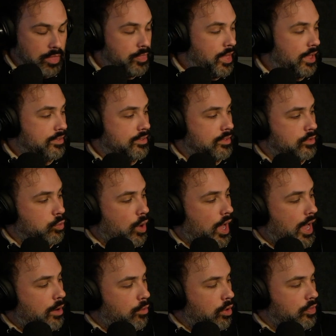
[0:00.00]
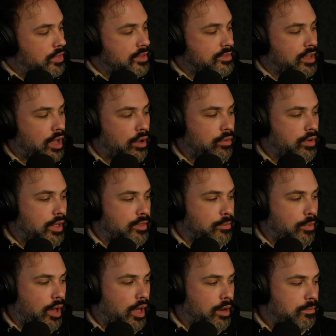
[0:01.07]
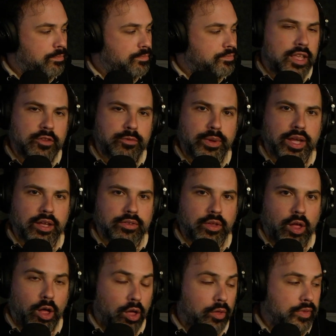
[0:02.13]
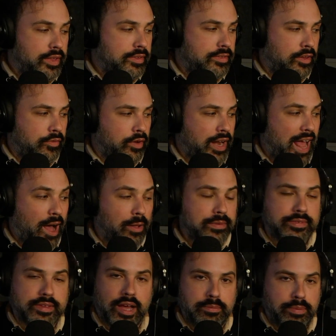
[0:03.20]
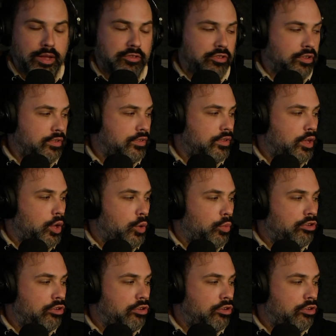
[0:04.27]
This is why I wrote these down at the bottom, is because all these different outside pitches,